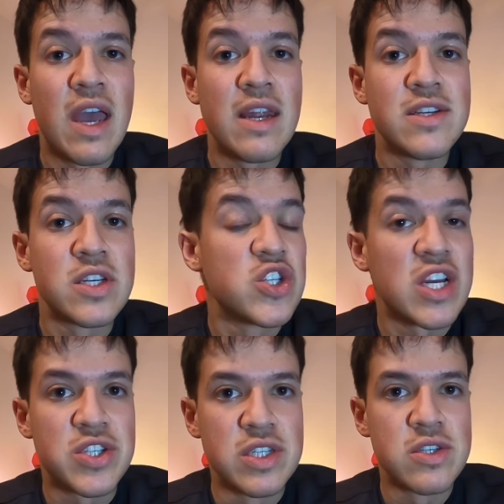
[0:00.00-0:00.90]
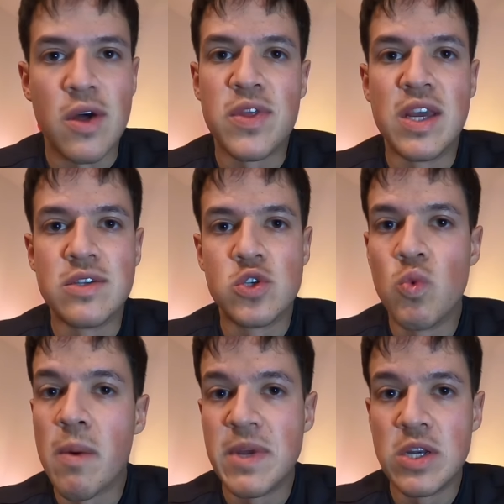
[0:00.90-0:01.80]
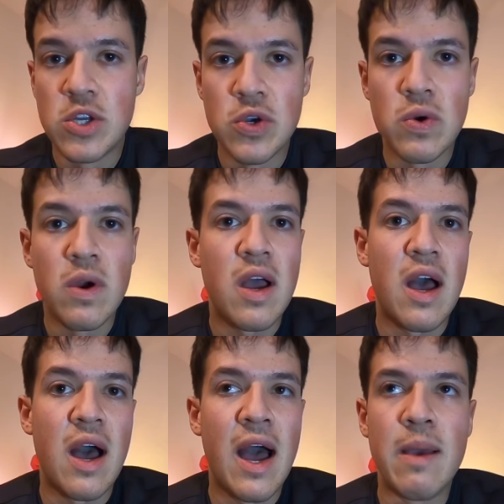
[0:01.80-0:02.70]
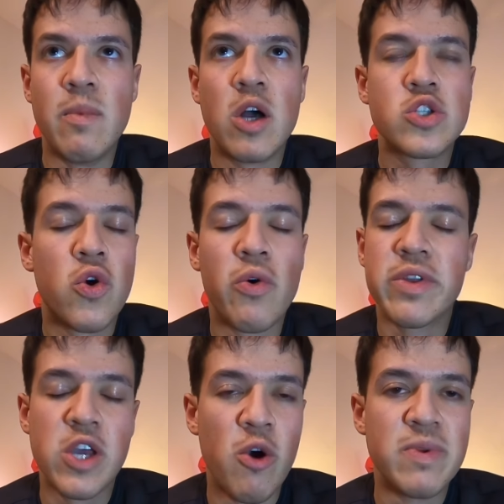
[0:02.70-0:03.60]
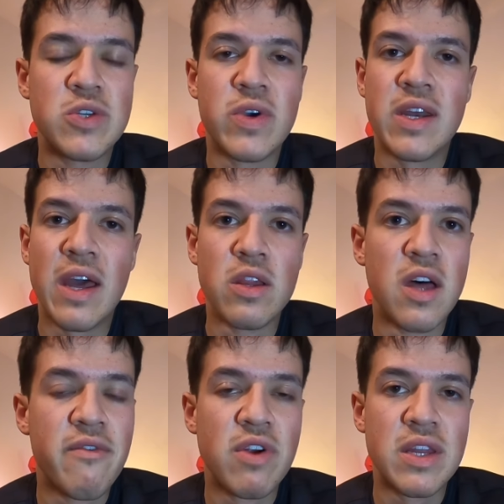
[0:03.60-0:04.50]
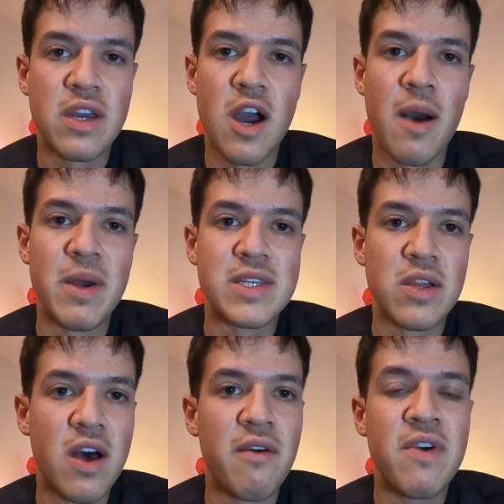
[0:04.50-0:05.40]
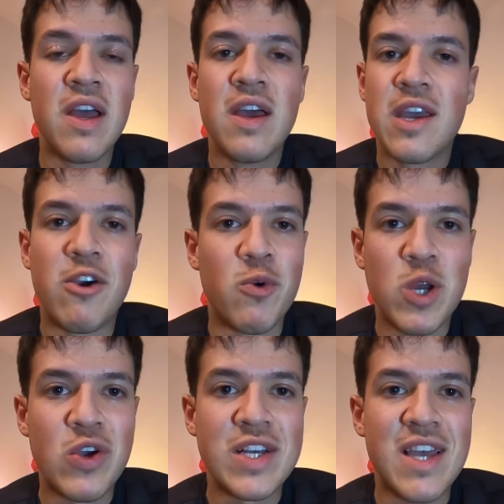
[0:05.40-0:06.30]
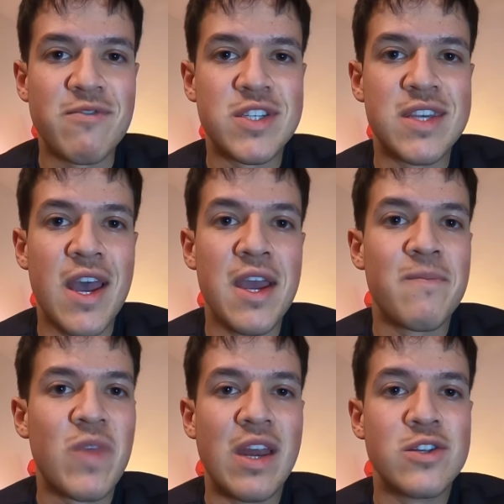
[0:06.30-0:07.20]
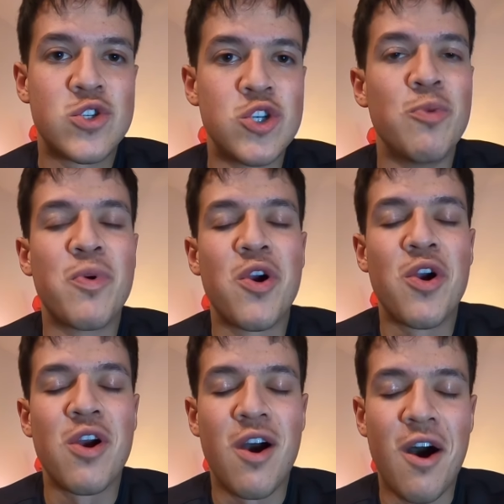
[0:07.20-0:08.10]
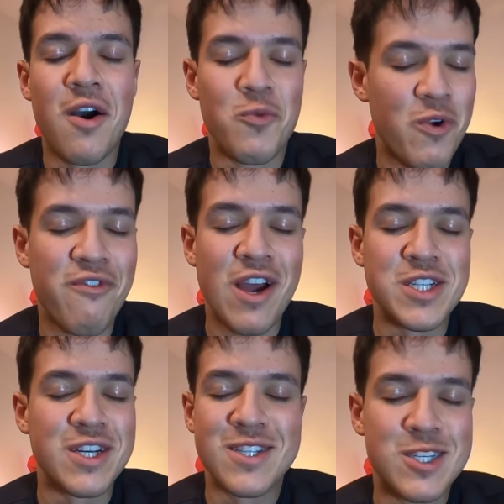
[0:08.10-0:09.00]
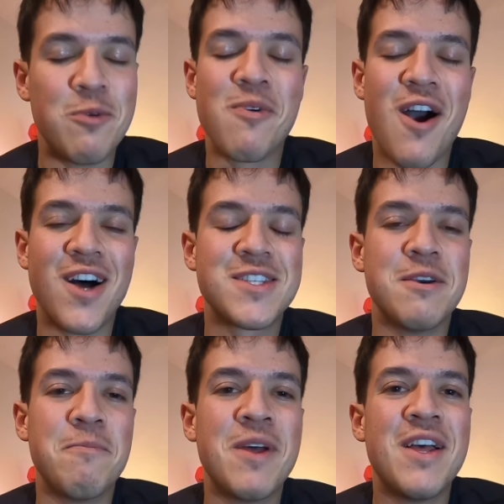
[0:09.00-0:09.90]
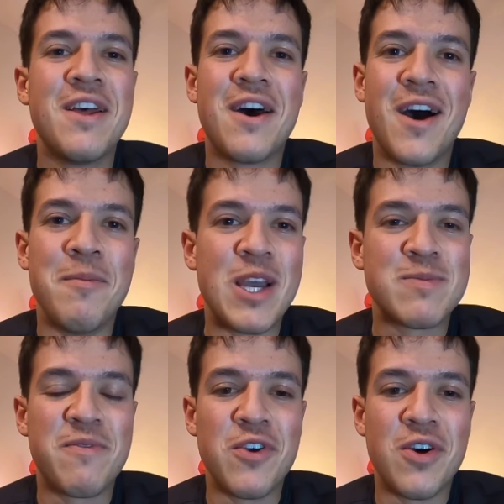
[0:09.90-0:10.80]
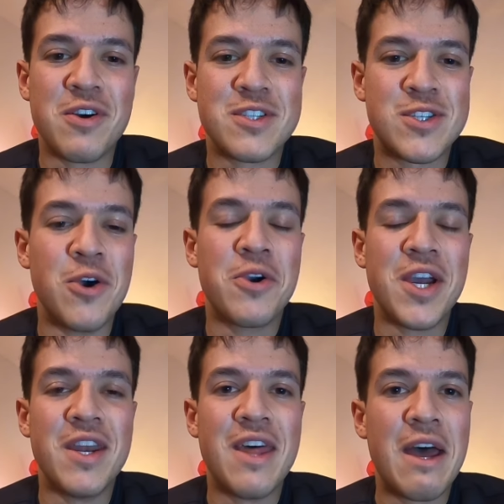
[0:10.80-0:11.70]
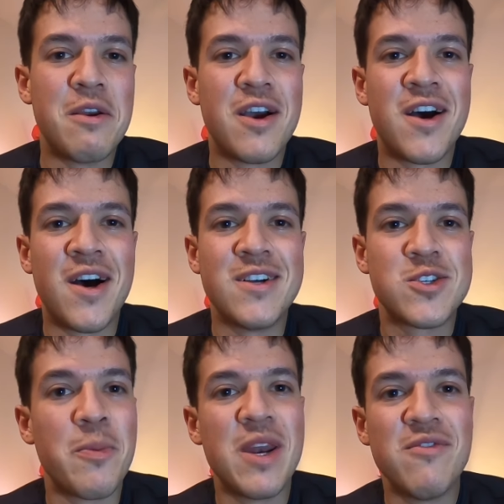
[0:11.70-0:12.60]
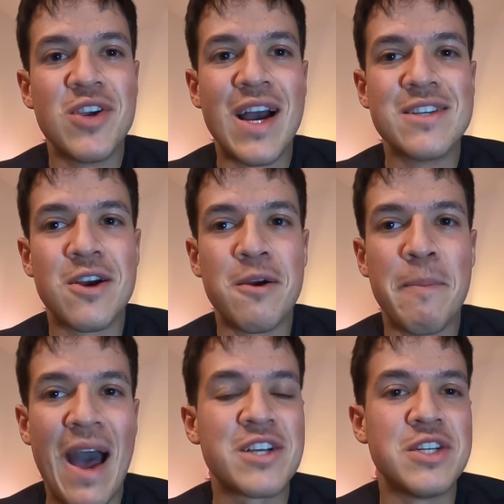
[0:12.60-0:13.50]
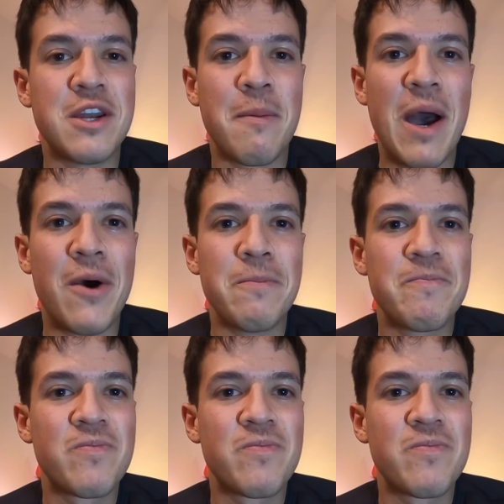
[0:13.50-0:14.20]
any suggestions on things you want me to do, I'm totally open to it, and I love reading the comments. I love hearing what you guys have to say, and it's super refreshing. It's super awesome. It makes me feel so good that so many of you guys are passionate about